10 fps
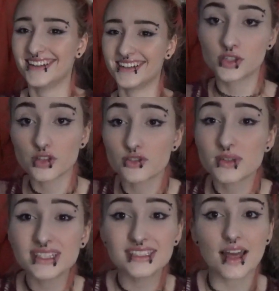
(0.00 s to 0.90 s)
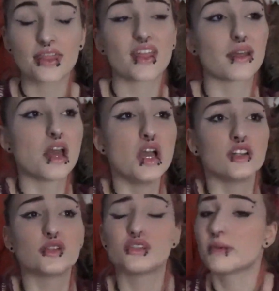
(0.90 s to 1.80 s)
So there's really nothing
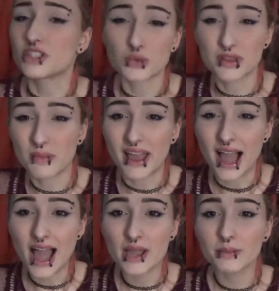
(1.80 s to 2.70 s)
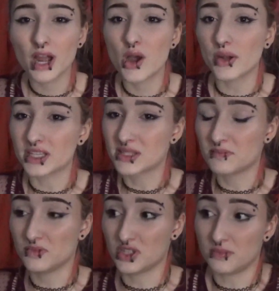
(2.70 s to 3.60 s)
too special with my eyebrow. It's
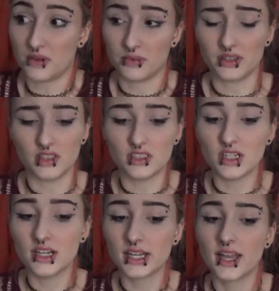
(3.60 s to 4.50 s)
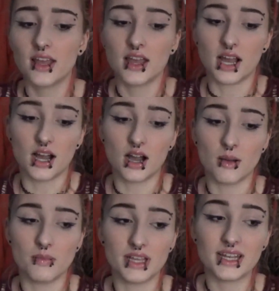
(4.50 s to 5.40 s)
just been really good.
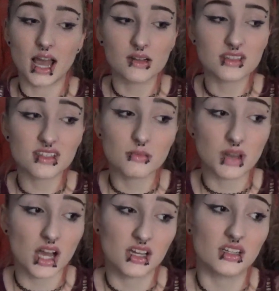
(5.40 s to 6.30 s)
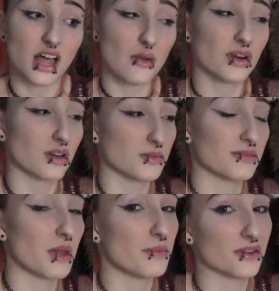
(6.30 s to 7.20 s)
And honestly, I'm not gonna lie, when it comes to
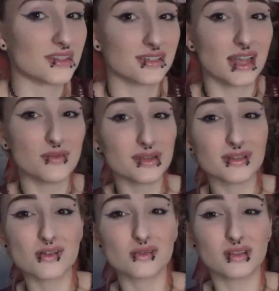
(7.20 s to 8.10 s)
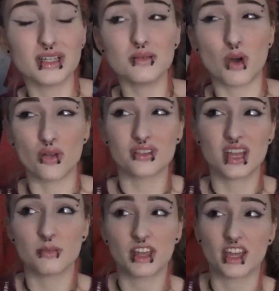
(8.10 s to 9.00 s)
my piercings, I really don't clean them all the
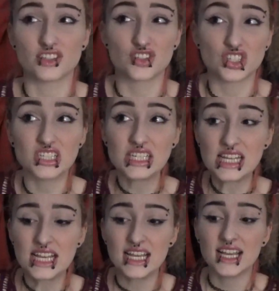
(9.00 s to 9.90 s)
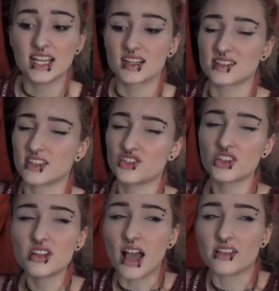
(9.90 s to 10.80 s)
time like I should. Because
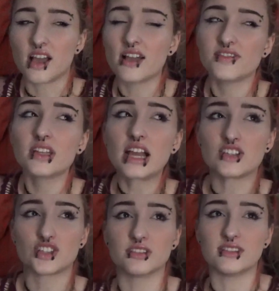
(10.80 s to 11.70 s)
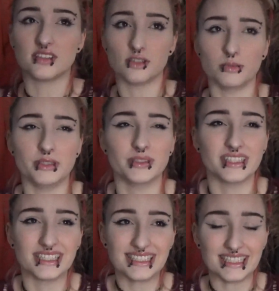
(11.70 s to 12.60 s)
I feel like I should still be
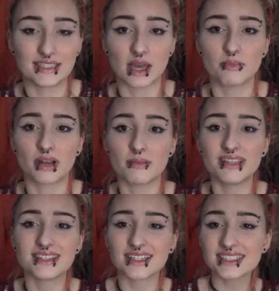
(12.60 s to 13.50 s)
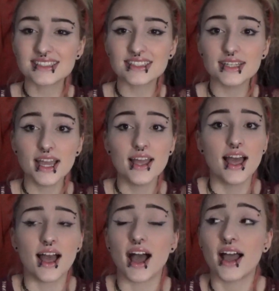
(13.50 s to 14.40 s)
really cleaning them, but I mean, technically,
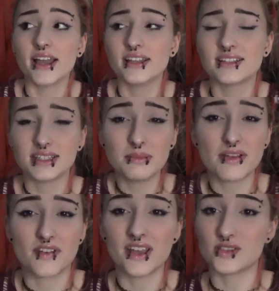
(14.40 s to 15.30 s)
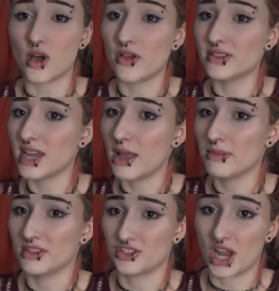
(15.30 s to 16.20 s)
I clean my face all the time in
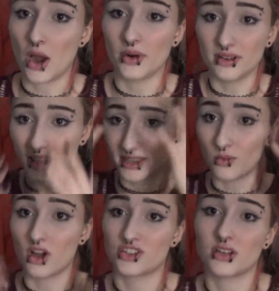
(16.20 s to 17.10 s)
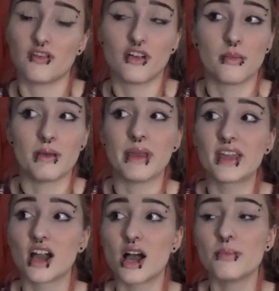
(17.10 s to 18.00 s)
the shower, like washing off all my
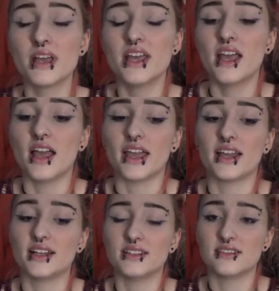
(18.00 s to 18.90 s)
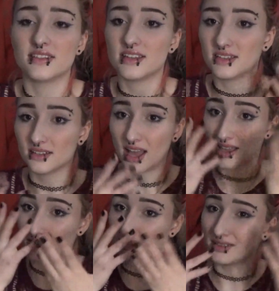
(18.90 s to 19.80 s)
makeup, and
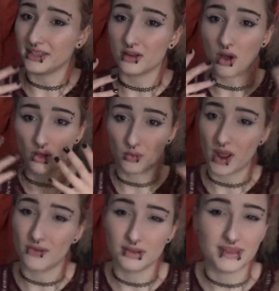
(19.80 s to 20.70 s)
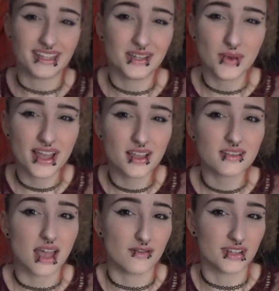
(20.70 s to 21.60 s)
I clean all around them anyways
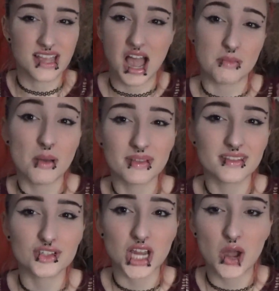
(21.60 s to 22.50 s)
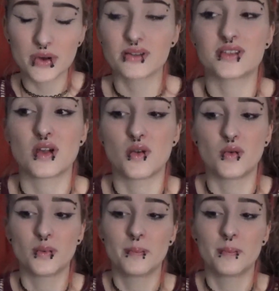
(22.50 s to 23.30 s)
every time I'm in the shower, so